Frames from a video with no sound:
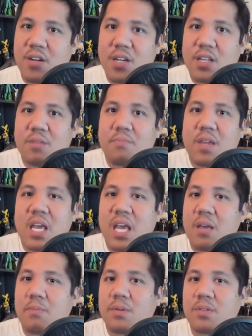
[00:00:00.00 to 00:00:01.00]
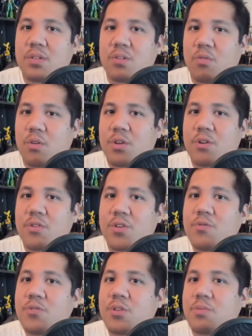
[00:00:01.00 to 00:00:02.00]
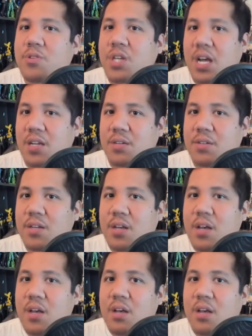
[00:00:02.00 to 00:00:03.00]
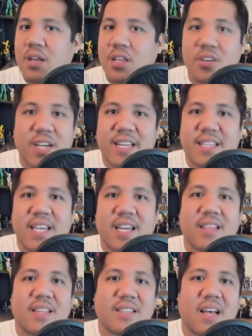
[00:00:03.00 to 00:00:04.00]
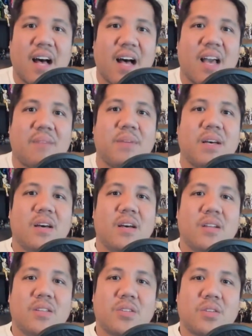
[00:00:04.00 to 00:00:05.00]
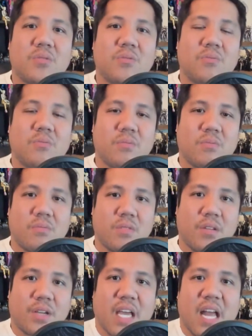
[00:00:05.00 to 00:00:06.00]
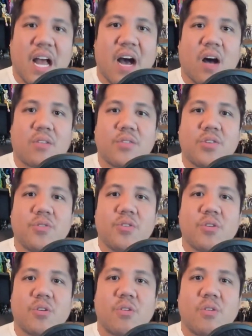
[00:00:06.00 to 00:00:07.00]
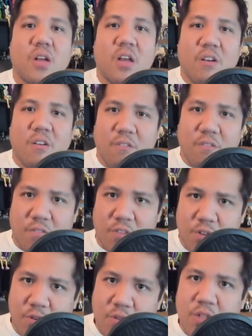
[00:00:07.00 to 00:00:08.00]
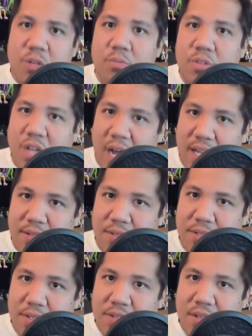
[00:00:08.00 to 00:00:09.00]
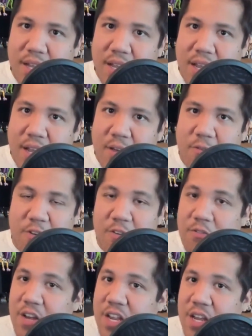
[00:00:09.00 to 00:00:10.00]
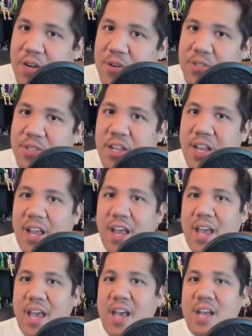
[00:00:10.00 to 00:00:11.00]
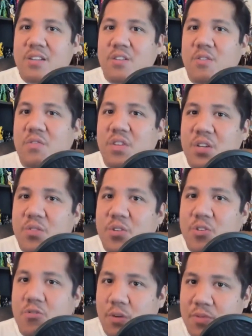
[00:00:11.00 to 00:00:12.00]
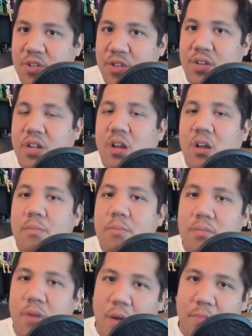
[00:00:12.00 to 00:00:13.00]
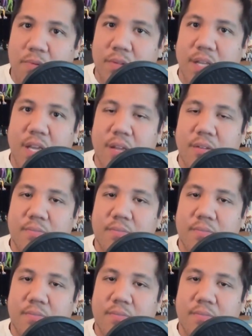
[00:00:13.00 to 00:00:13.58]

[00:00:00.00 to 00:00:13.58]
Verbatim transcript: not going to be able to grow your YouTube channel. You got to take the time to look at how to do your YouTube titles for your videos and your video description properly.